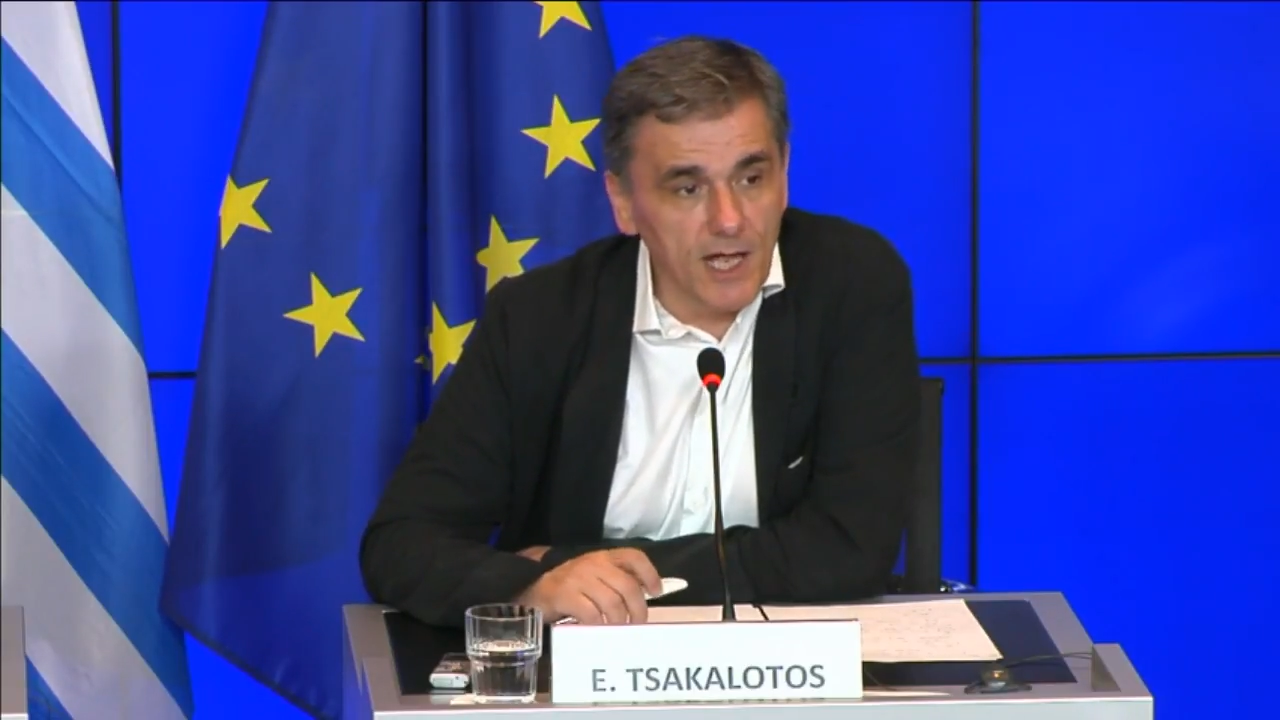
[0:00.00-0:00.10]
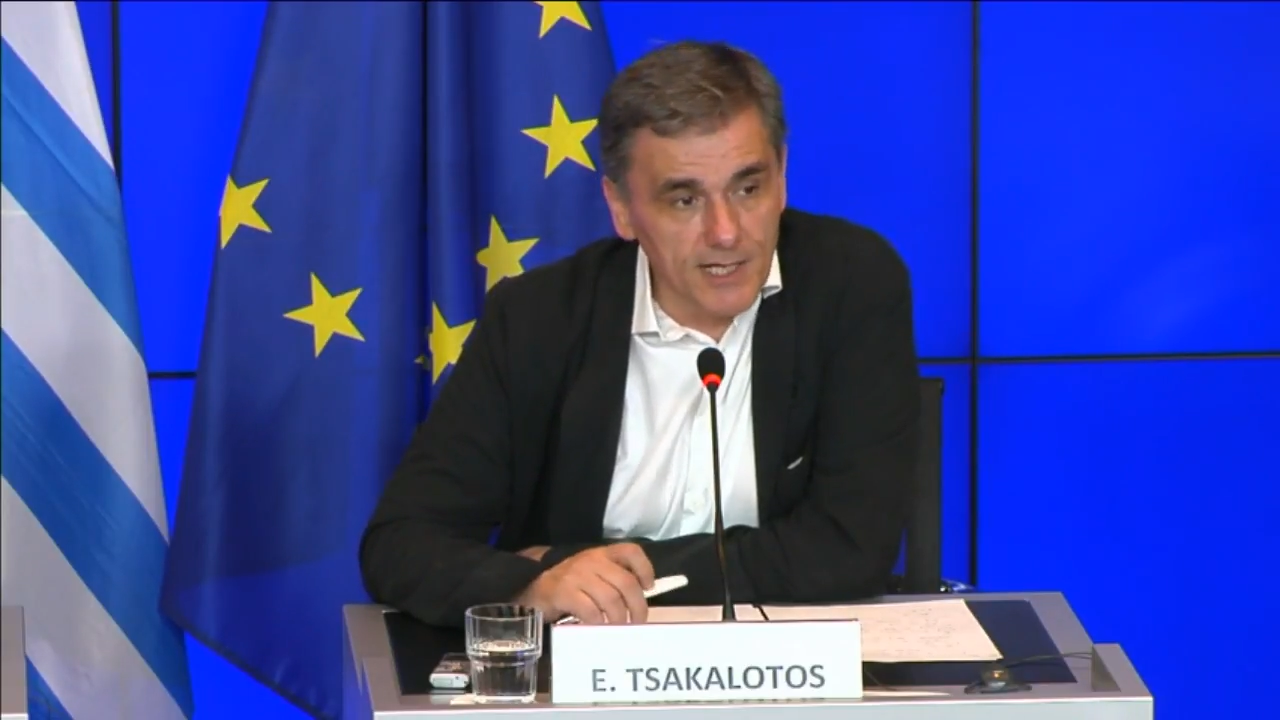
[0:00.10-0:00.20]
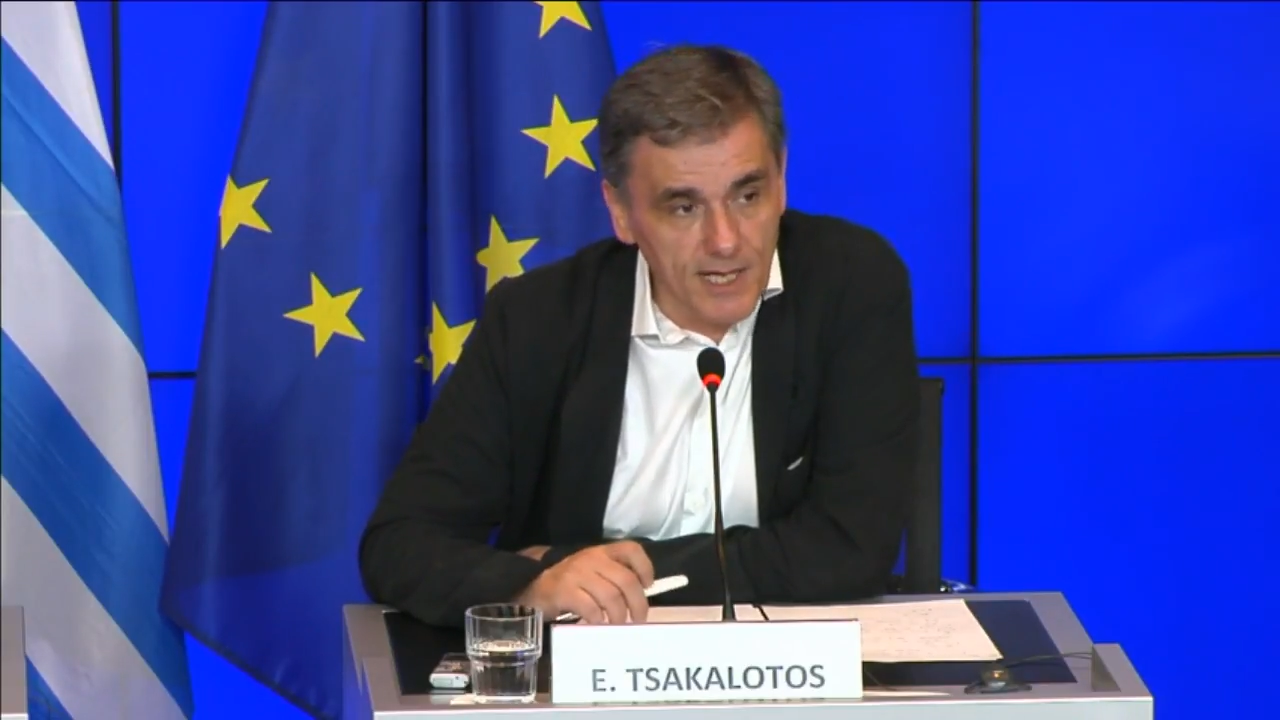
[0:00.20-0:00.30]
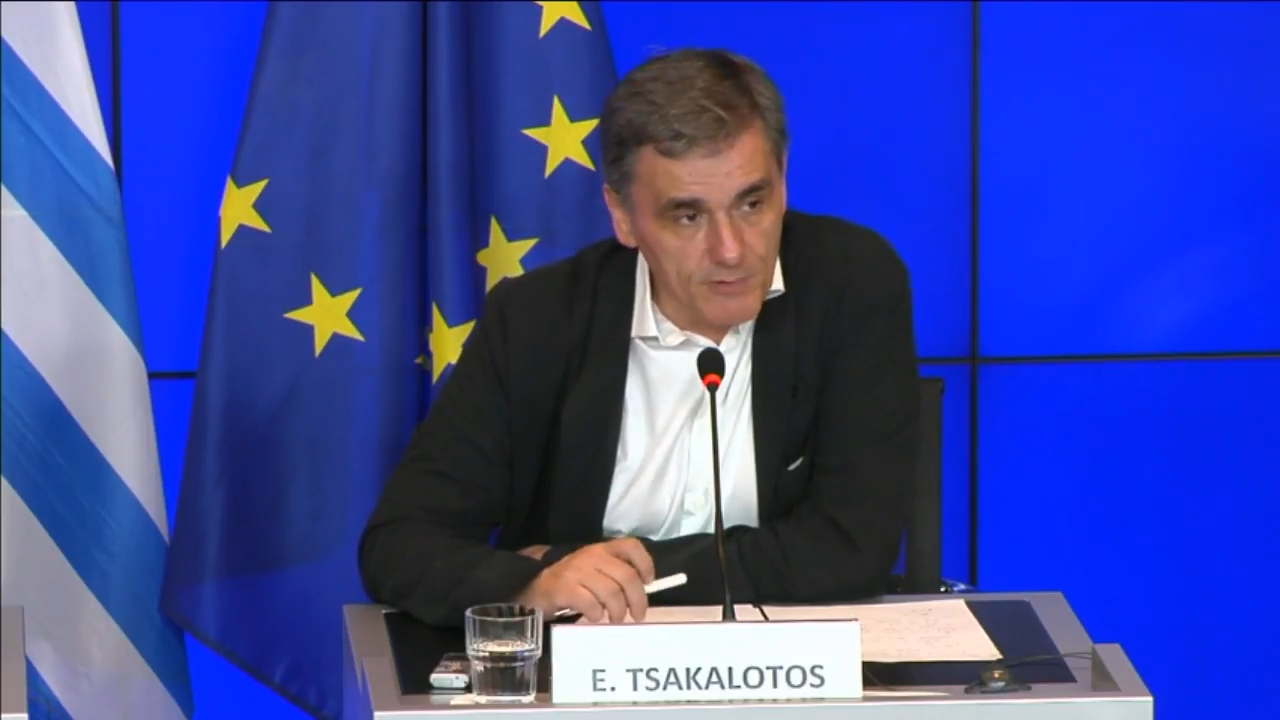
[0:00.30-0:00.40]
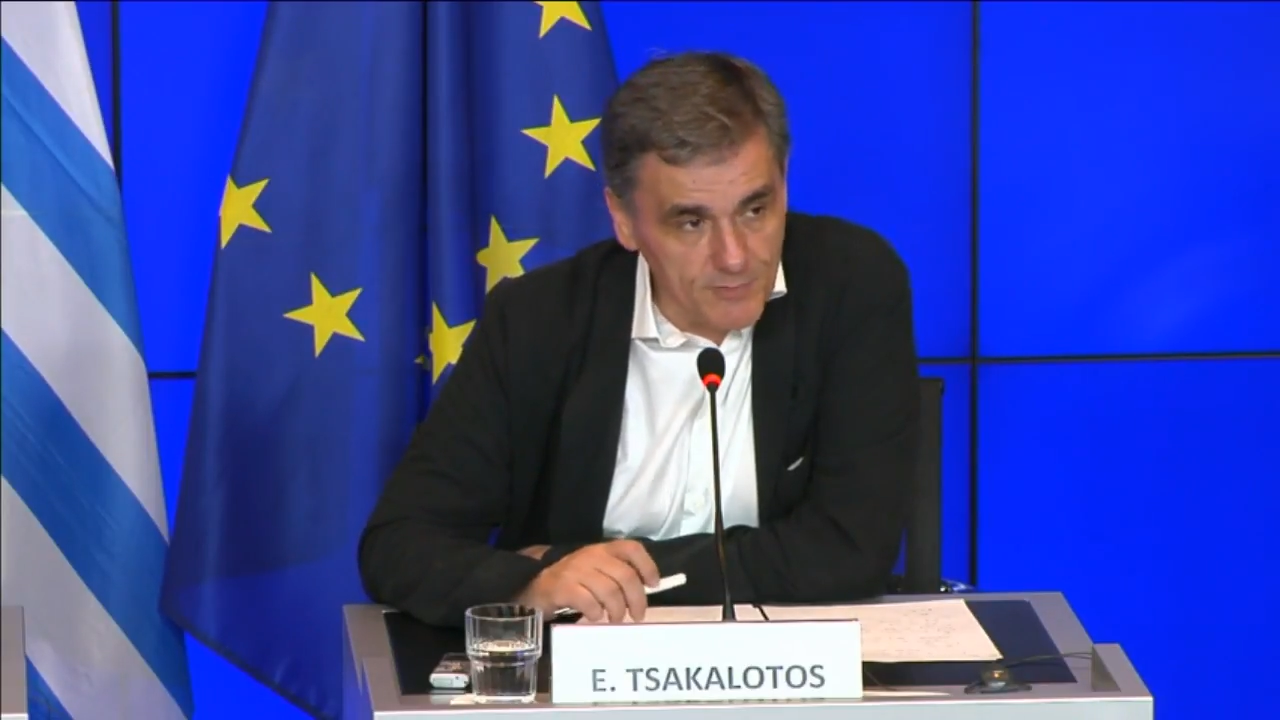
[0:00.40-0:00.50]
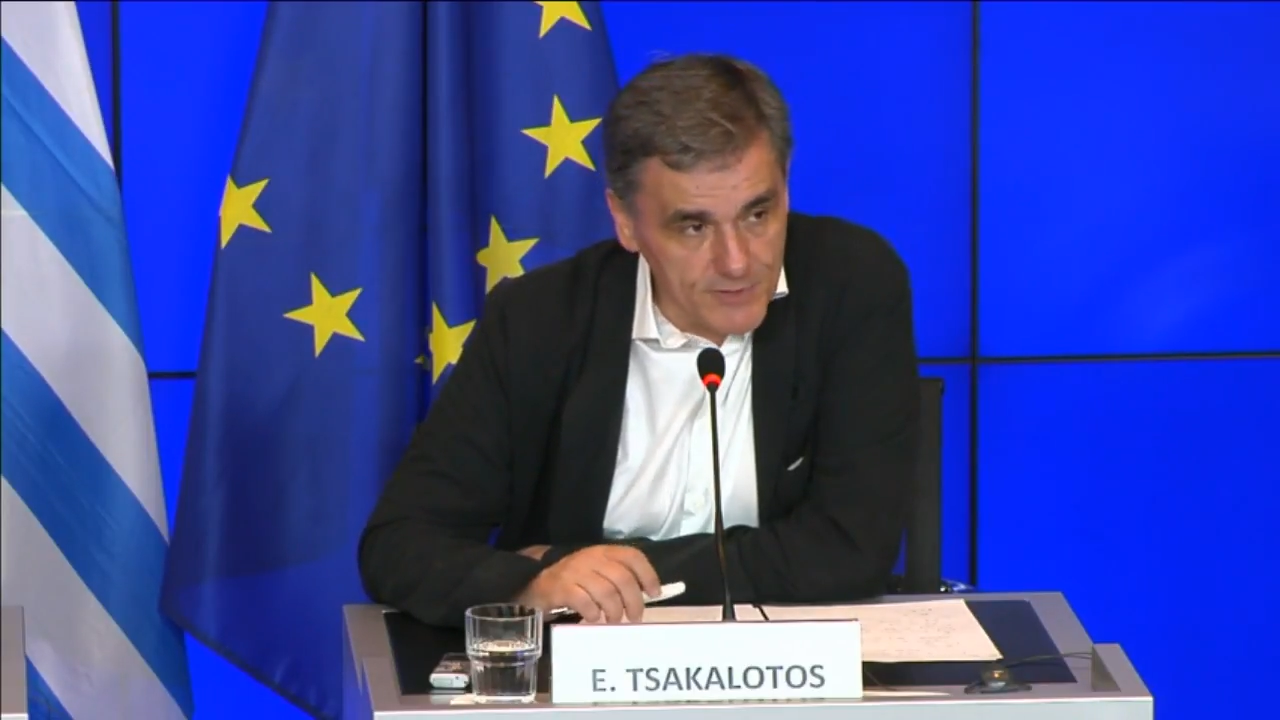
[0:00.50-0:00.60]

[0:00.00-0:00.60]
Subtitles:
And I would